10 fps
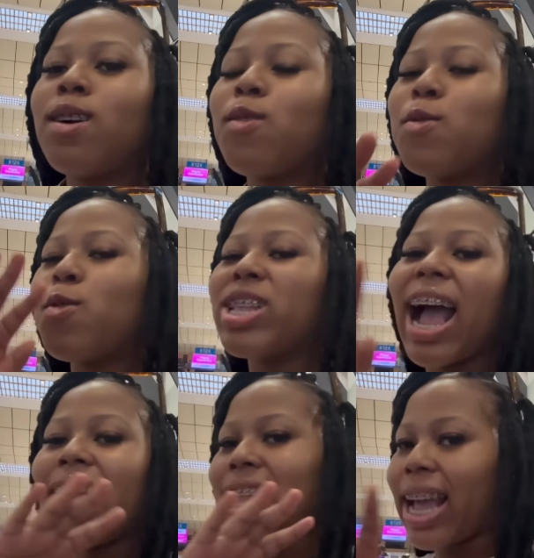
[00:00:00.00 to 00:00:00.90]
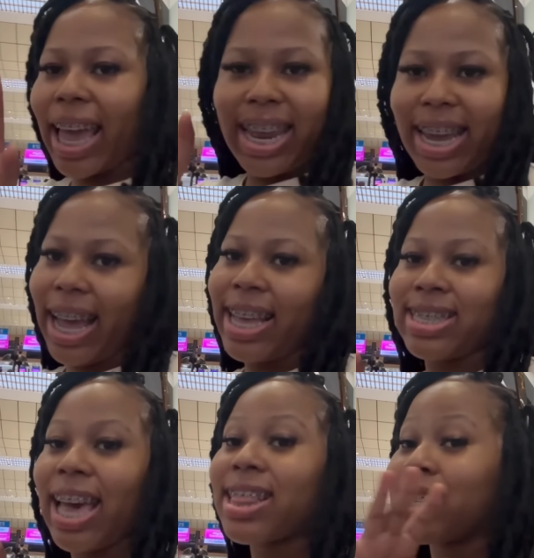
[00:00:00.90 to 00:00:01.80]
Guys,
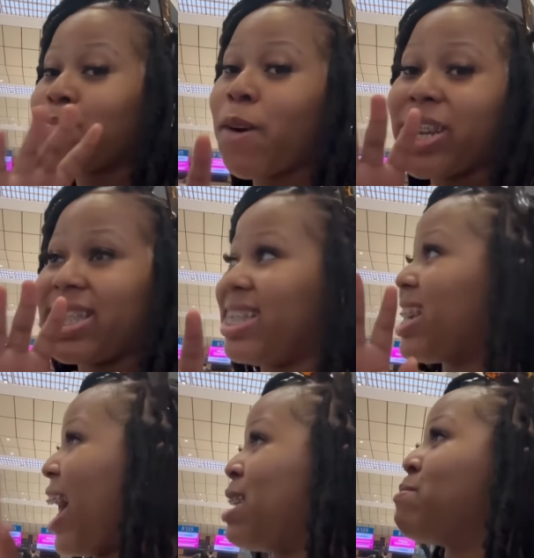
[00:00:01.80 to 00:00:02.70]
at this point in time,